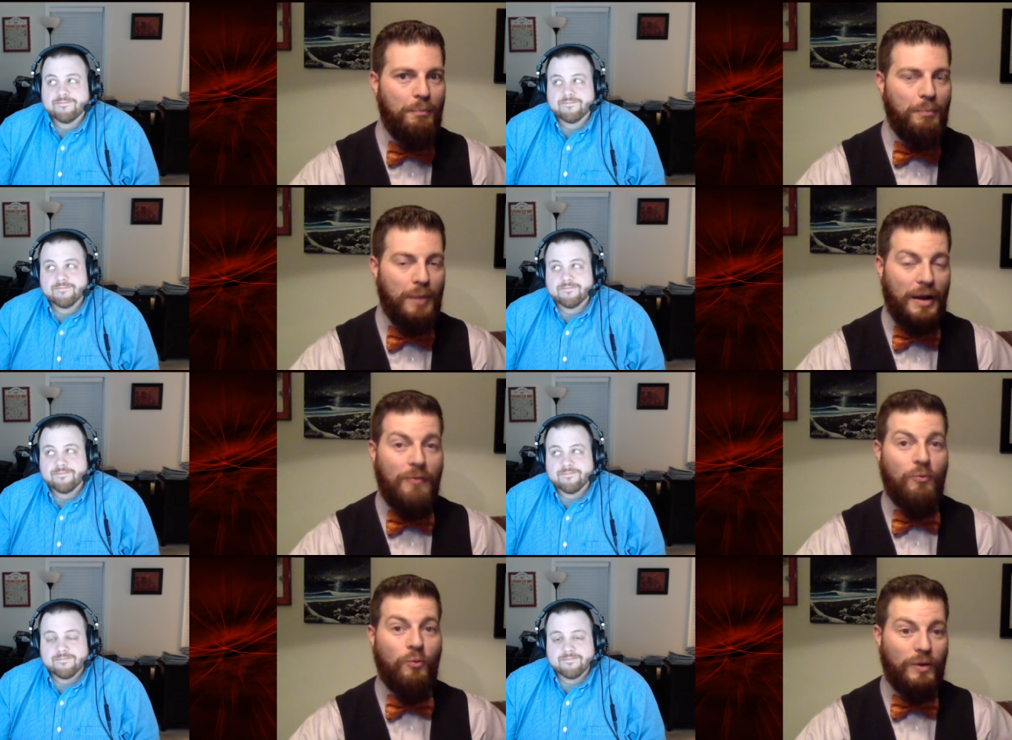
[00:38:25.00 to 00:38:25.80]
Speaker 1: but I
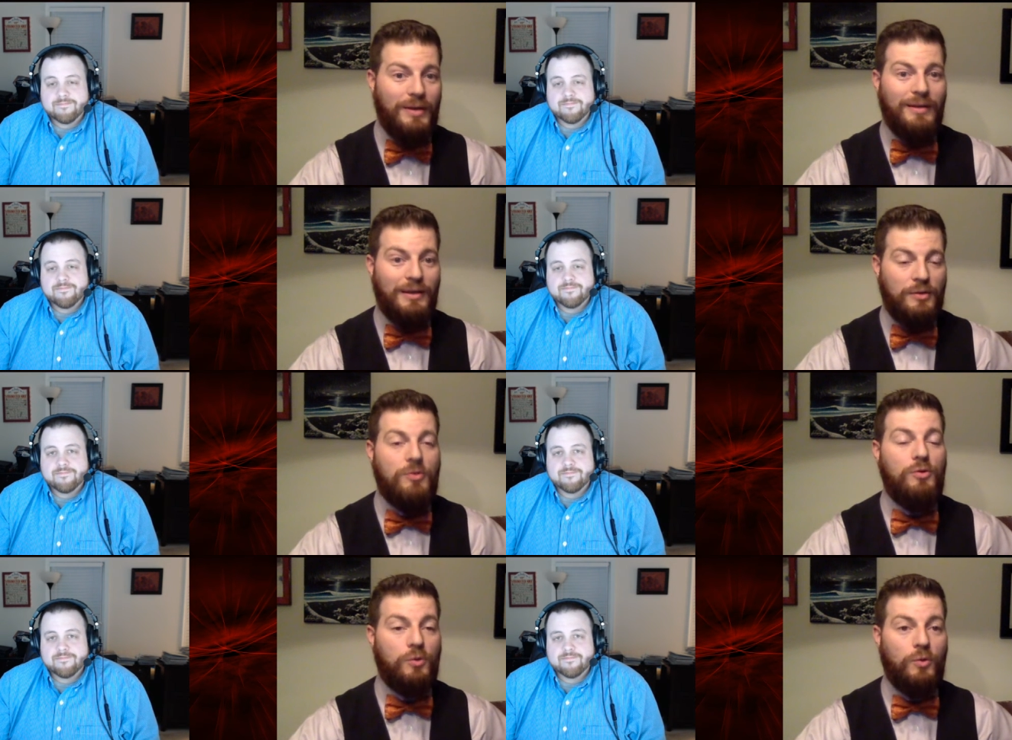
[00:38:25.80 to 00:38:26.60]
really
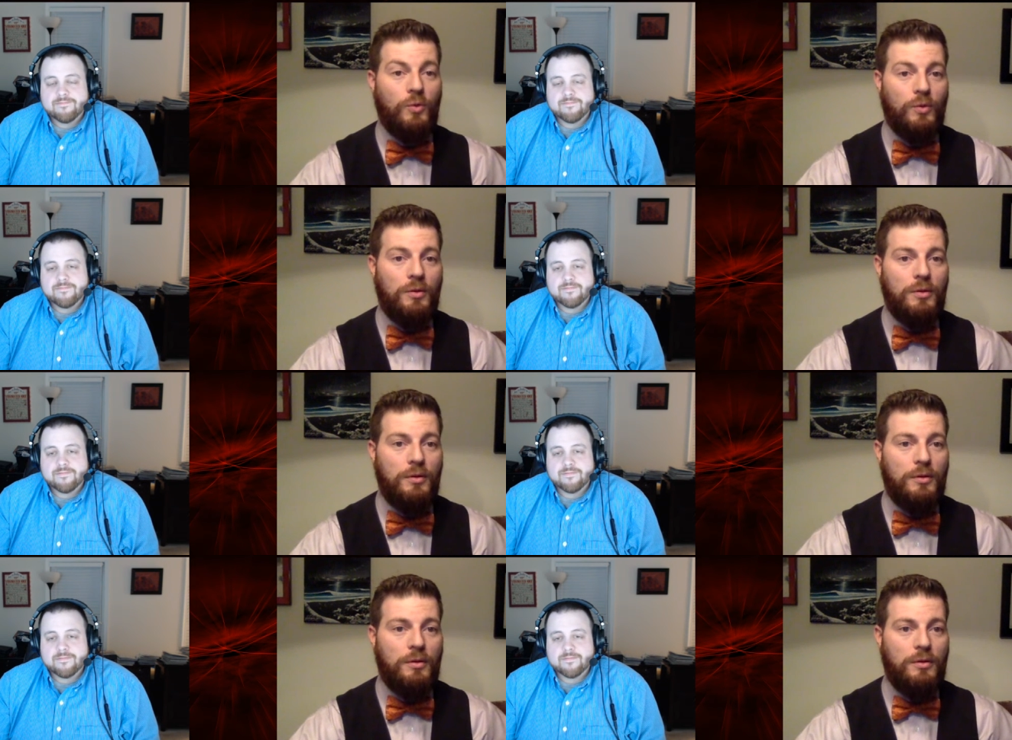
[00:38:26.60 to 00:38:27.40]
do
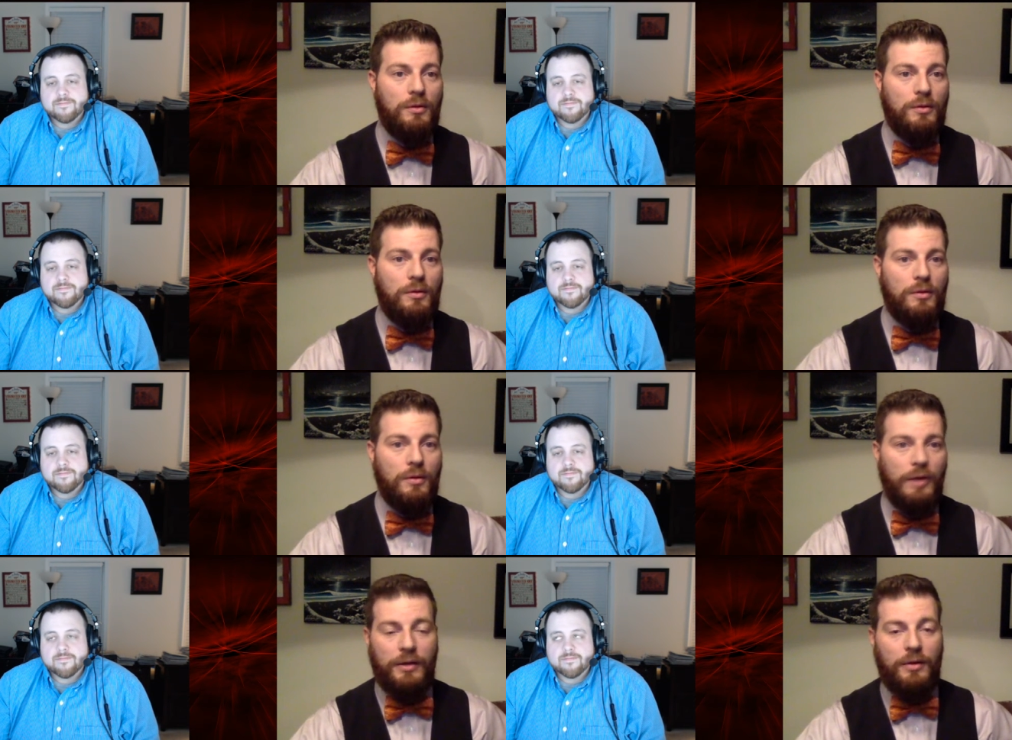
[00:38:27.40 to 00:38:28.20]

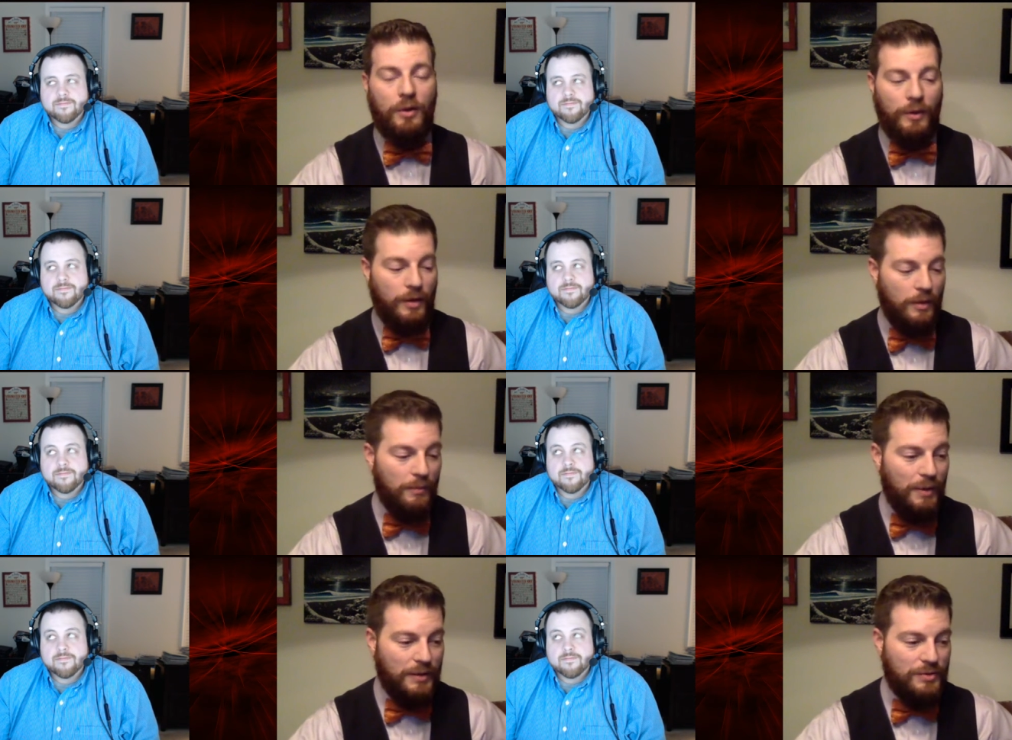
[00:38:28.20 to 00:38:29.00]
like going
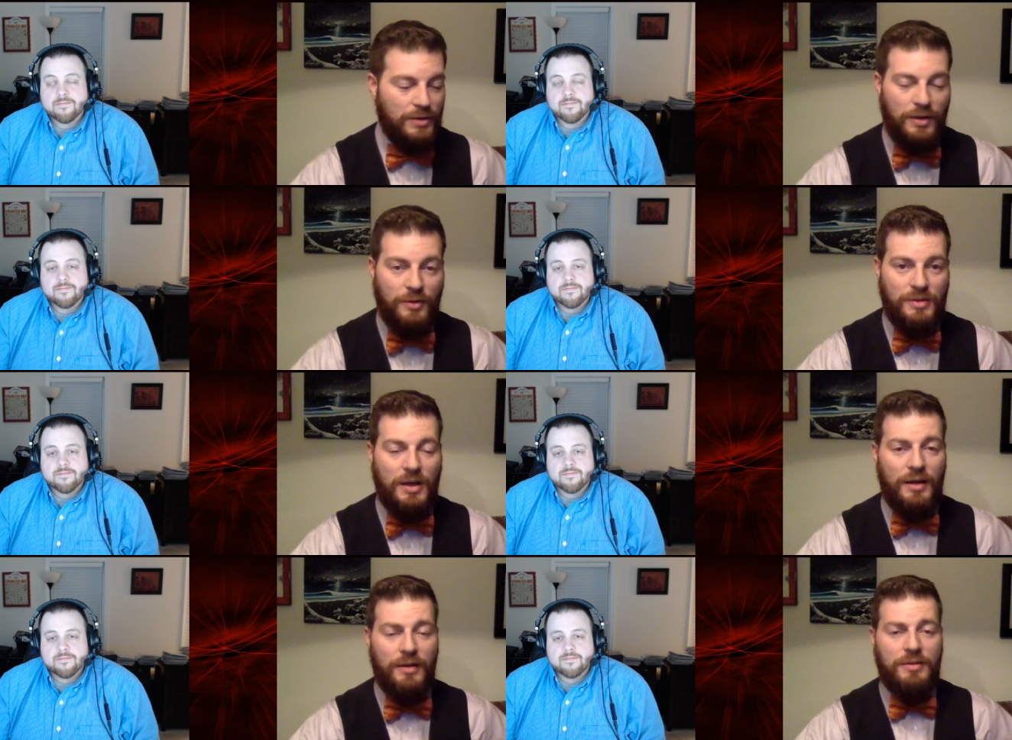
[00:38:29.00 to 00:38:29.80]
on big strenuous
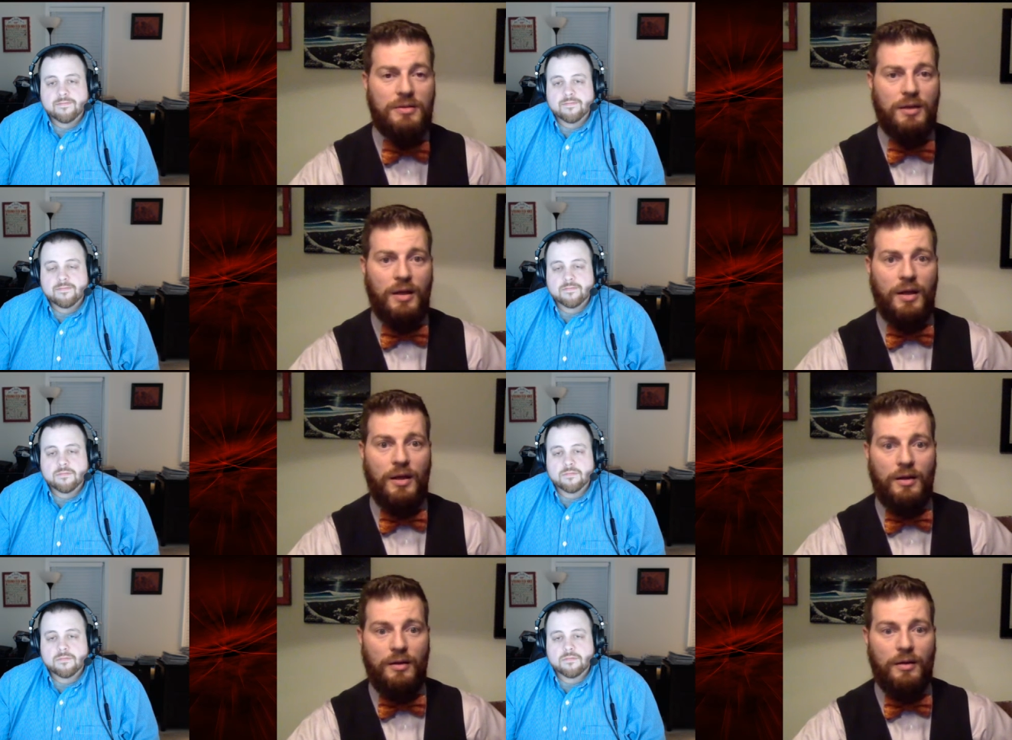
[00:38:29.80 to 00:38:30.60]
hikes
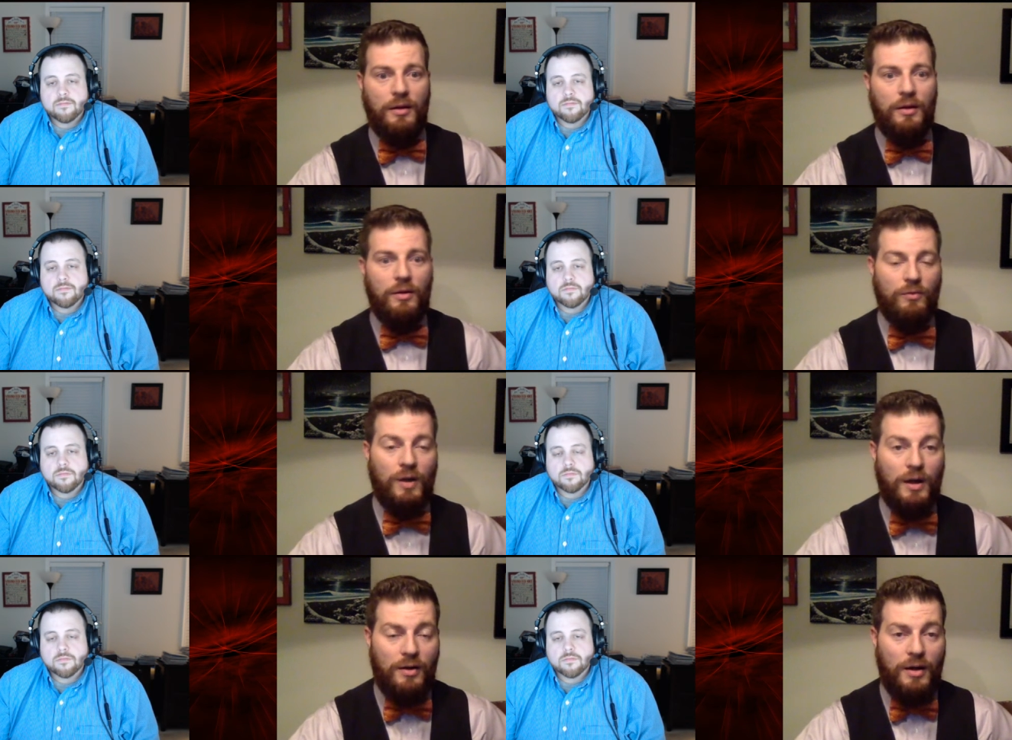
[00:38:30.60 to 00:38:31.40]
and
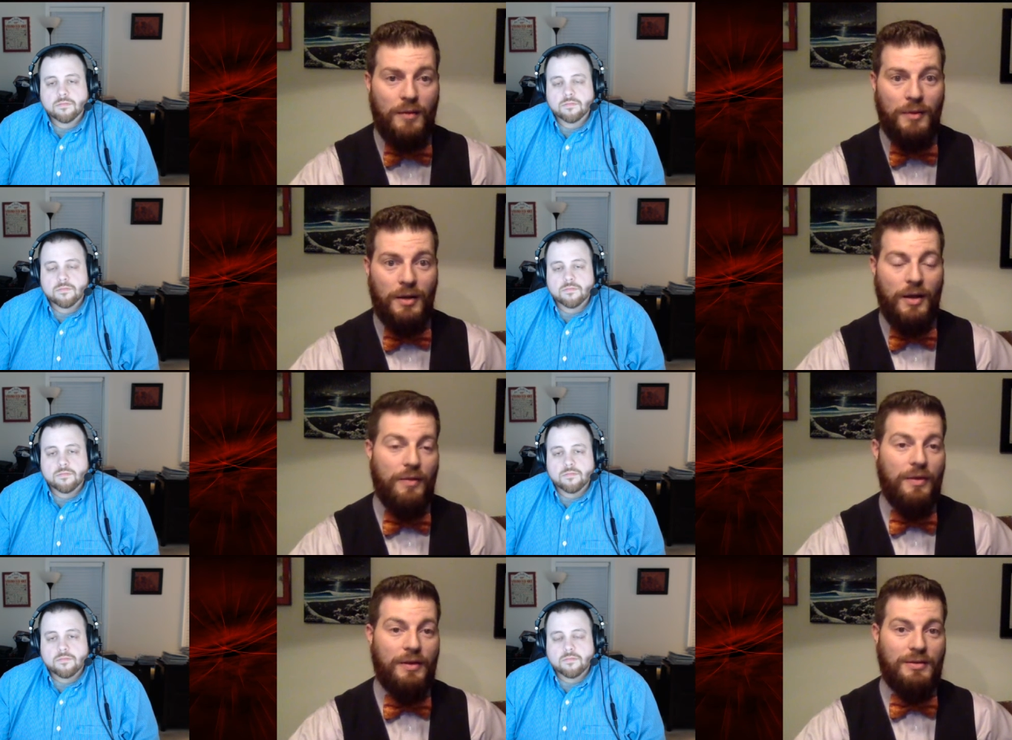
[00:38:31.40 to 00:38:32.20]
rock climbing
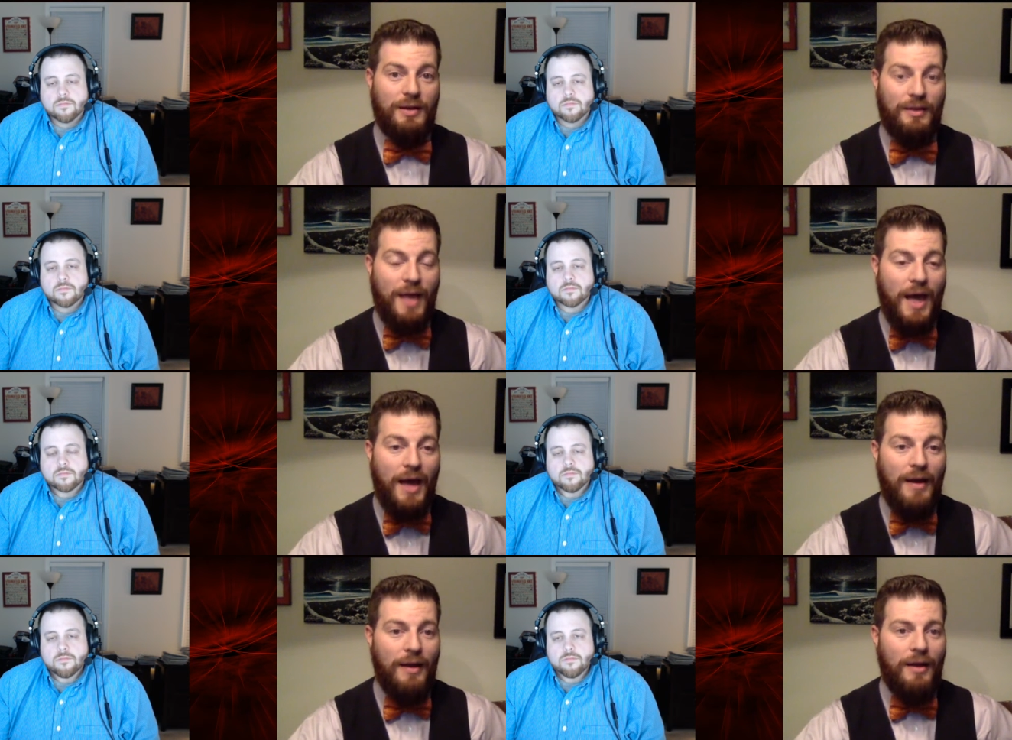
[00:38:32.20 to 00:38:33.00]
and things like
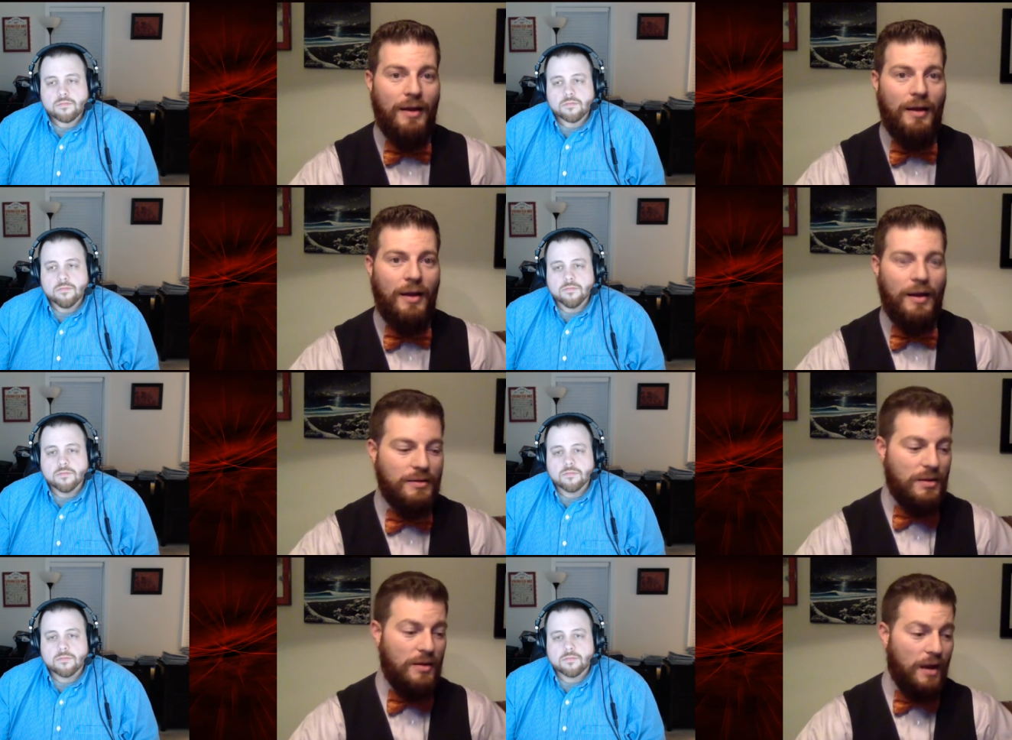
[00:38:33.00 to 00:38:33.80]
that and
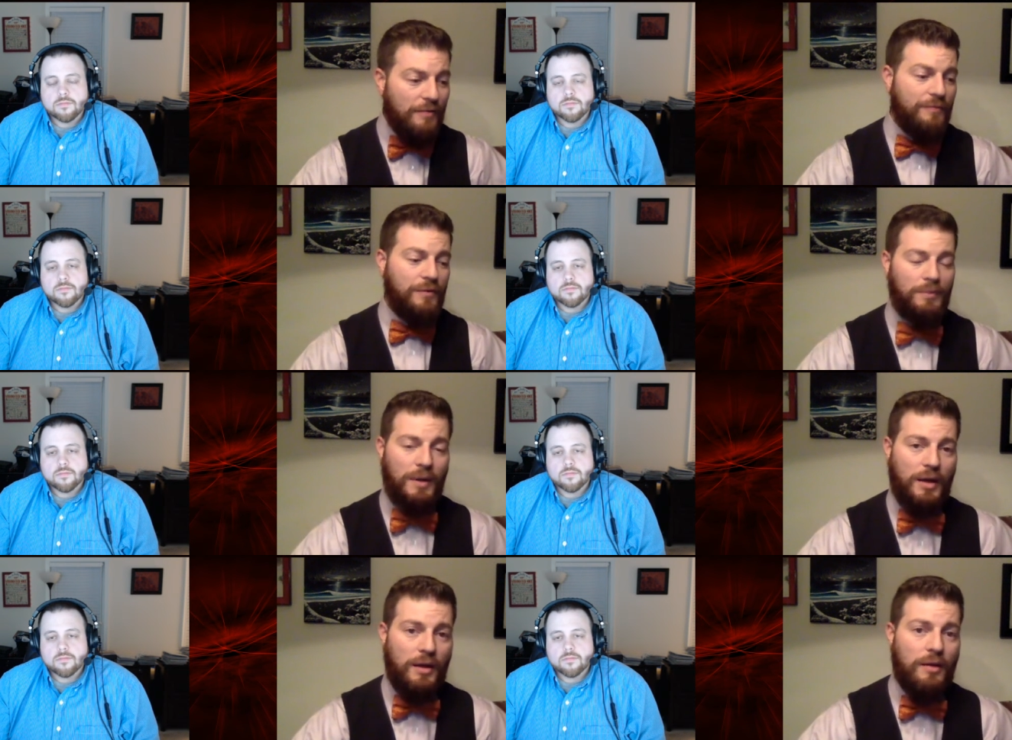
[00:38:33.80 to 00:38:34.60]
it's enough for me